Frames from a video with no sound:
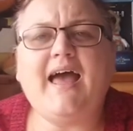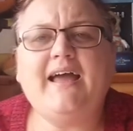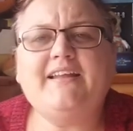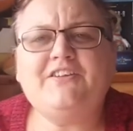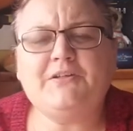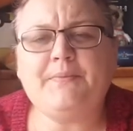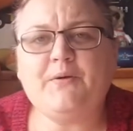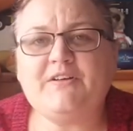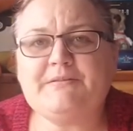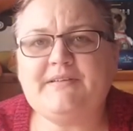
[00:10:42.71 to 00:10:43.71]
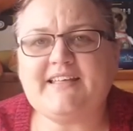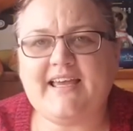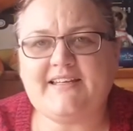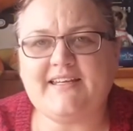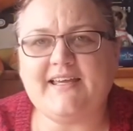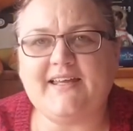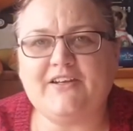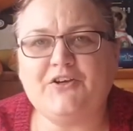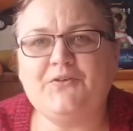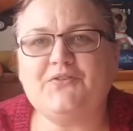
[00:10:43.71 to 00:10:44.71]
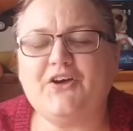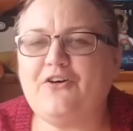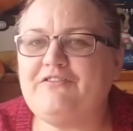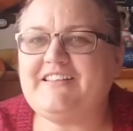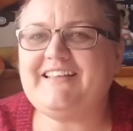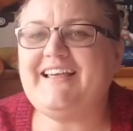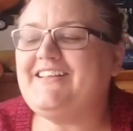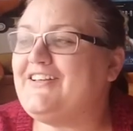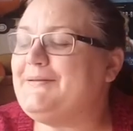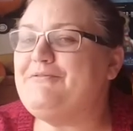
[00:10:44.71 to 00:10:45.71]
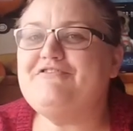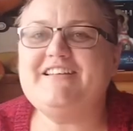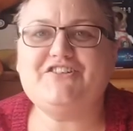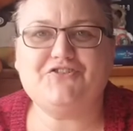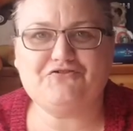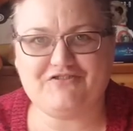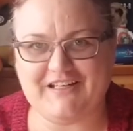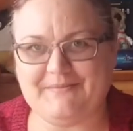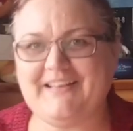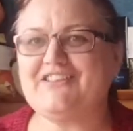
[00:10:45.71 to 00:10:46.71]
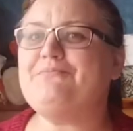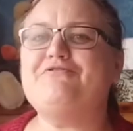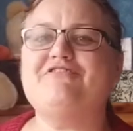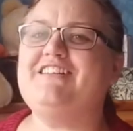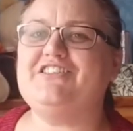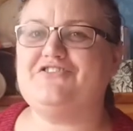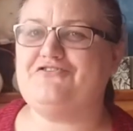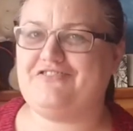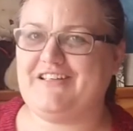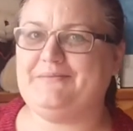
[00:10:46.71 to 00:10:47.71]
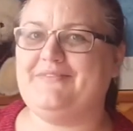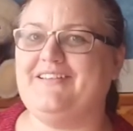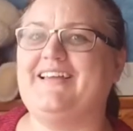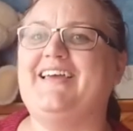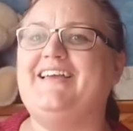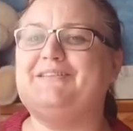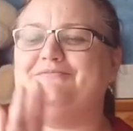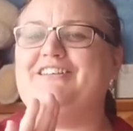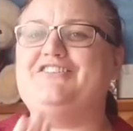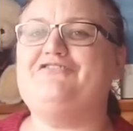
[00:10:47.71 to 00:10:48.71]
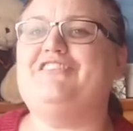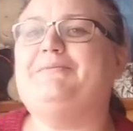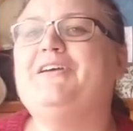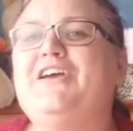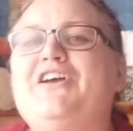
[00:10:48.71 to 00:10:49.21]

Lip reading: And this is a bit where she meets Etienne, who's obviously, he's like the Parisian dream. He's a Parisian dream, okay? He's a Parisian dream.